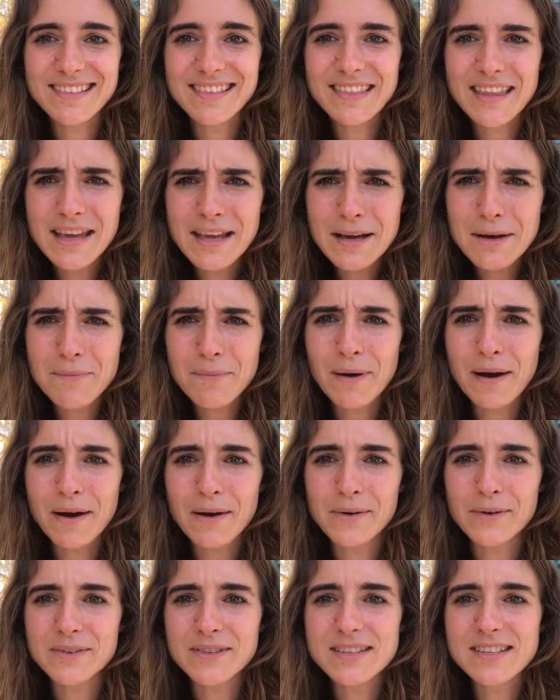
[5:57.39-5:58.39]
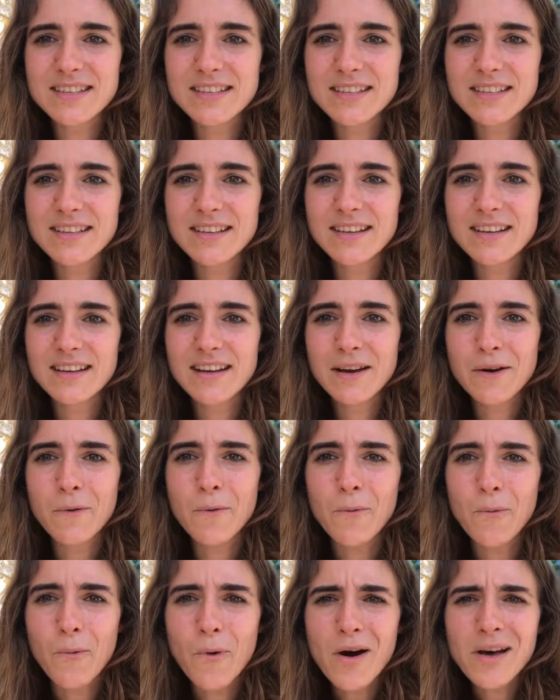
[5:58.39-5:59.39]
Think about
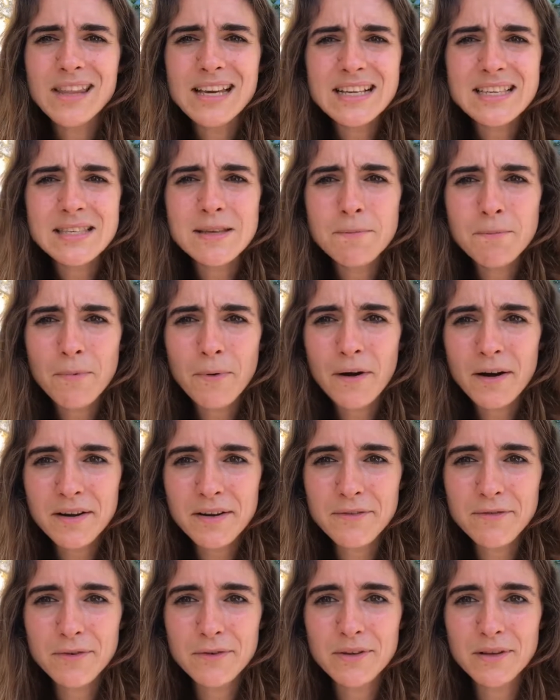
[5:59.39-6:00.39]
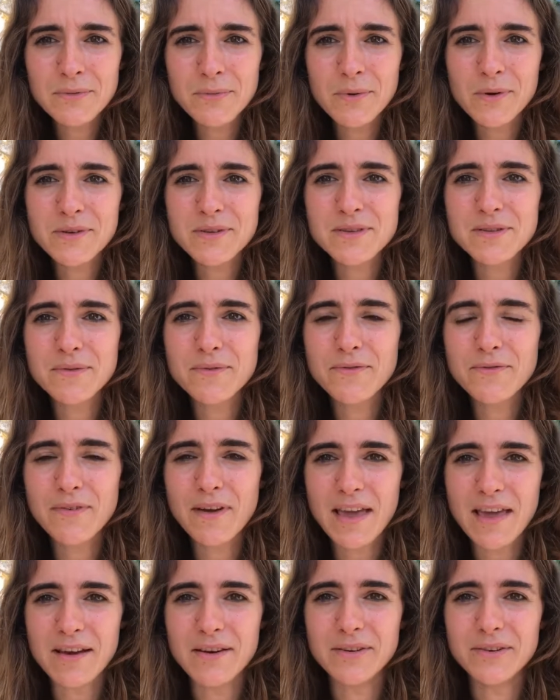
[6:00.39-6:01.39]
what is the part of you that wants to
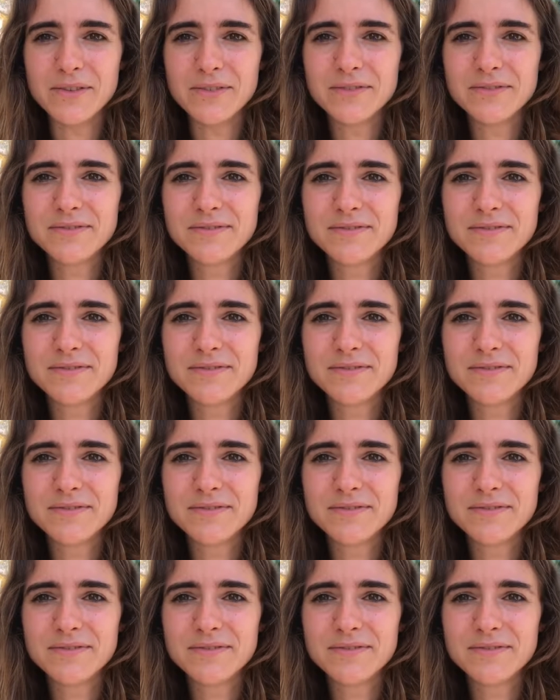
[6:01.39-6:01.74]
fail?